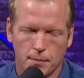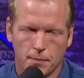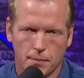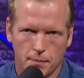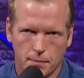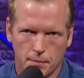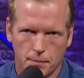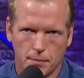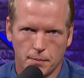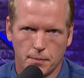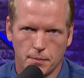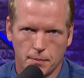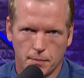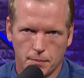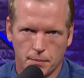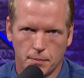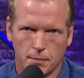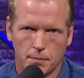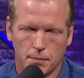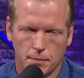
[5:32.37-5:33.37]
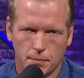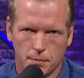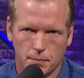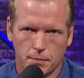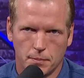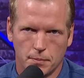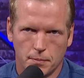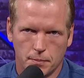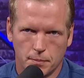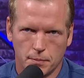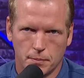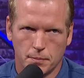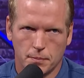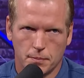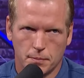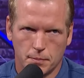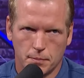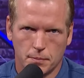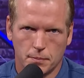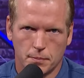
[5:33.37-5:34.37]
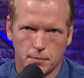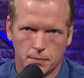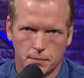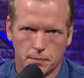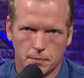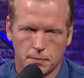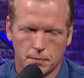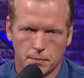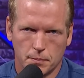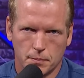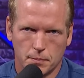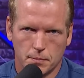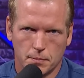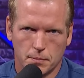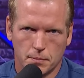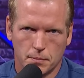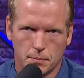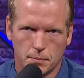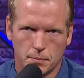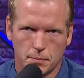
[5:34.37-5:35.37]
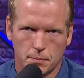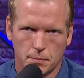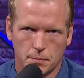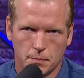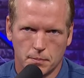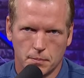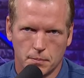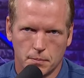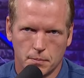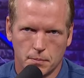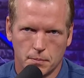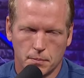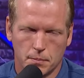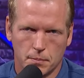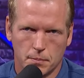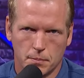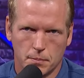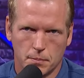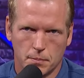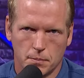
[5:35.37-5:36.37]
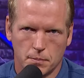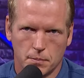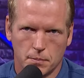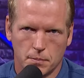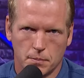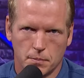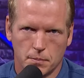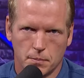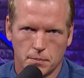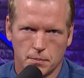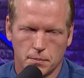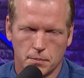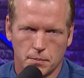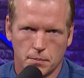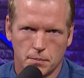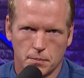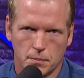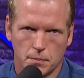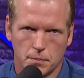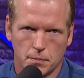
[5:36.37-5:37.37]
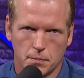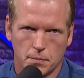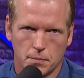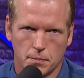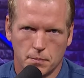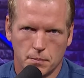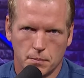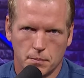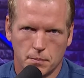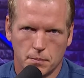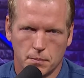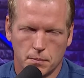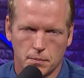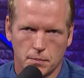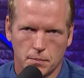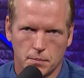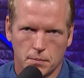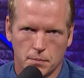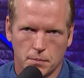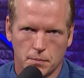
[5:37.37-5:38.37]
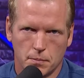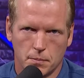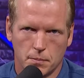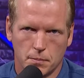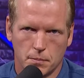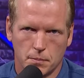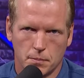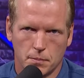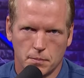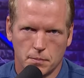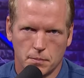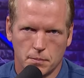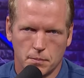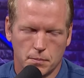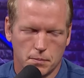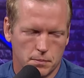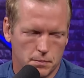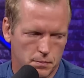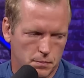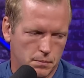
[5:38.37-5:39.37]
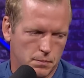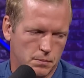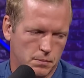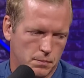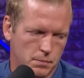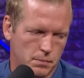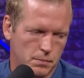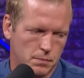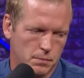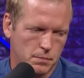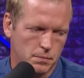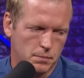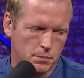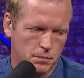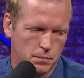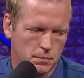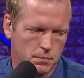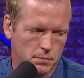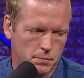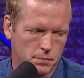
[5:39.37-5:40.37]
(not speaking)